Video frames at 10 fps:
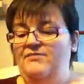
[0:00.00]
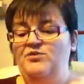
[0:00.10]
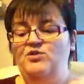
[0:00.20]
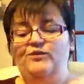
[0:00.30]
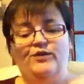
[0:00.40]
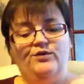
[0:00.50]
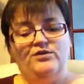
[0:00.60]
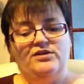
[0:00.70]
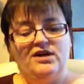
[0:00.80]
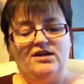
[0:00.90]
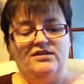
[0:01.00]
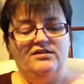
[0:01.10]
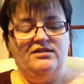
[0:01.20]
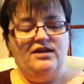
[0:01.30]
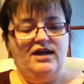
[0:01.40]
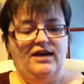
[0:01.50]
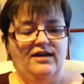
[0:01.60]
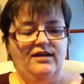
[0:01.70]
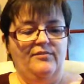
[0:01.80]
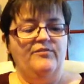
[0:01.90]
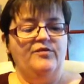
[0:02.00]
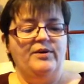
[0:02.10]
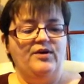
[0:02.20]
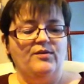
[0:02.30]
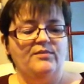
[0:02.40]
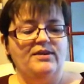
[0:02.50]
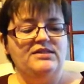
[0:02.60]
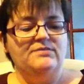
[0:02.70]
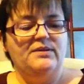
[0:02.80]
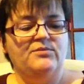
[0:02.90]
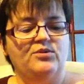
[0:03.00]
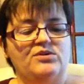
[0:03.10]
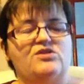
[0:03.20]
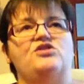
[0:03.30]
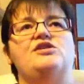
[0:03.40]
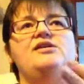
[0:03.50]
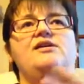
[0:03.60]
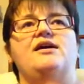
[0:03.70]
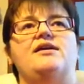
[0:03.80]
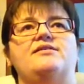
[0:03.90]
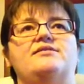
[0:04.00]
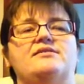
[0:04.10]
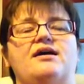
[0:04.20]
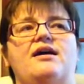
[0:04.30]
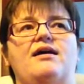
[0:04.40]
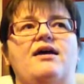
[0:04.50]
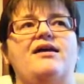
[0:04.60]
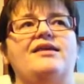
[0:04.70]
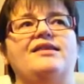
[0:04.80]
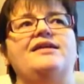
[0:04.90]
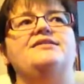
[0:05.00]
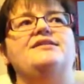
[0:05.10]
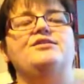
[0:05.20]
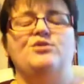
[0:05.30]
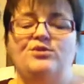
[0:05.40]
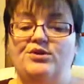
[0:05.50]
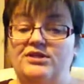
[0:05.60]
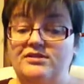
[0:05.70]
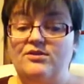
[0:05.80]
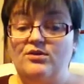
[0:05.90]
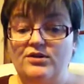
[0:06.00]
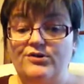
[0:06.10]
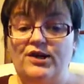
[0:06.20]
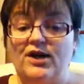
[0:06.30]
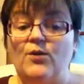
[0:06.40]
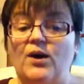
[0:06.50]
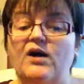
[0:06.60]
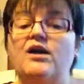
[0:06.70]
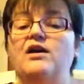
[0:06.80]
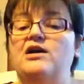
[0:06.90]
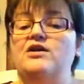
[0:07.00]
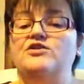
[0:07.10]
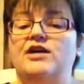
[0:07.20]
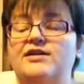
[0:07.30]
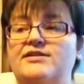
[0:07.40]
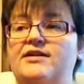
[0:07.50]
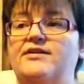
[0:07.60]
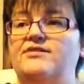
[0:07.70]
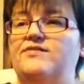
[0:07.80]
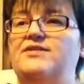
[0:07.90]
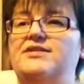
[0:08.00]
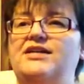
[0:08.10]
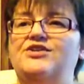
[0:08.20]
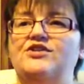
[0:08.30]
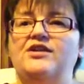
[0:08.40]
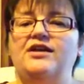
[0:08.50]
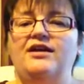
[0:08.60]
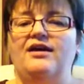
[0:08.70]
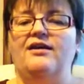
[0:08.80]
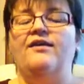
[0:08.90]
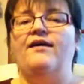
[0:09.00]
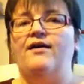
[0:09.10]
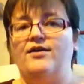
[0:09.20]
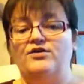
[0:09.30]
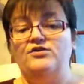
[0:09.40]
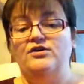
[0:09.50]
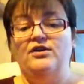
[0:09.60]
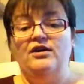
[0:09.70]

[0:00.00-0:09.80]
So for those that aren't familiar with Mrs. Brimbles, she is a lady who does all her own artwork. She has a sort of stationery and art